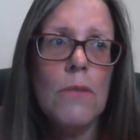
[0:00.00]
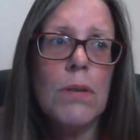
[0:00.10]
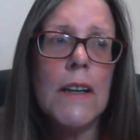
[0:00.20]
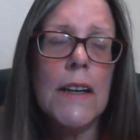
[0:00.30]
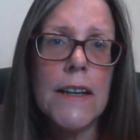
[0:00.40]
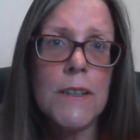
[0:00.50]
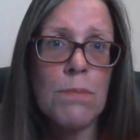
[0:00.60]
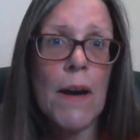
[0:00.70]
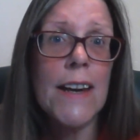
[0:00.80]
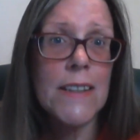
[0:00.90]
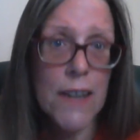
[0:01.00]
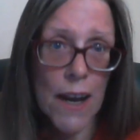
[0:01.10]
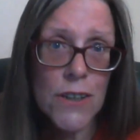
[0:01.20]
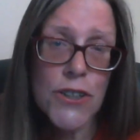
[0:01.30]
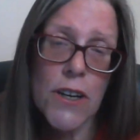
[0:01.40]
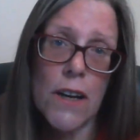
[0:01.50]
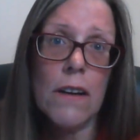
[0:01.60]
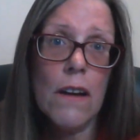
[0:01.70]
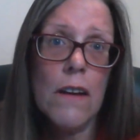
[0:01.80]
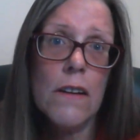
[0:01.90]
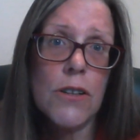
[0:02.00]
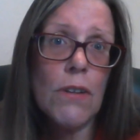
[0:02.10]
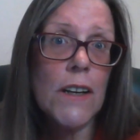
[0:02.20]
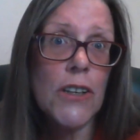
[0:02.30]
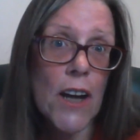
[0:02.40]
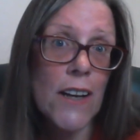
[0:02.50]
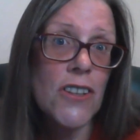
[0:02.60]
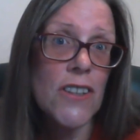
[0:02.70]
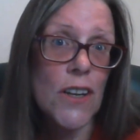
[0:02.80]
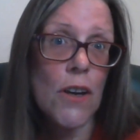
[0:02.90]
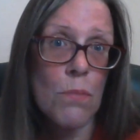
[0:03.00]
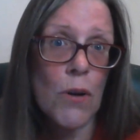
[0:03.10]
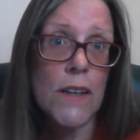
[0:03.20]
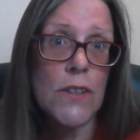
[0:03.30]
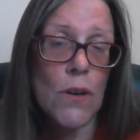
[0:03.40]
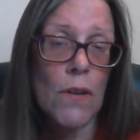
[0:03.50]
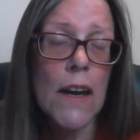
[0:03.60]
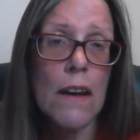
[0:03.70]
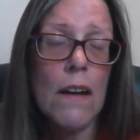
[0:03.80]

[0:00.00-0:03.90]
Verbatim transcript: Please pay attention to any changes that your body's doing.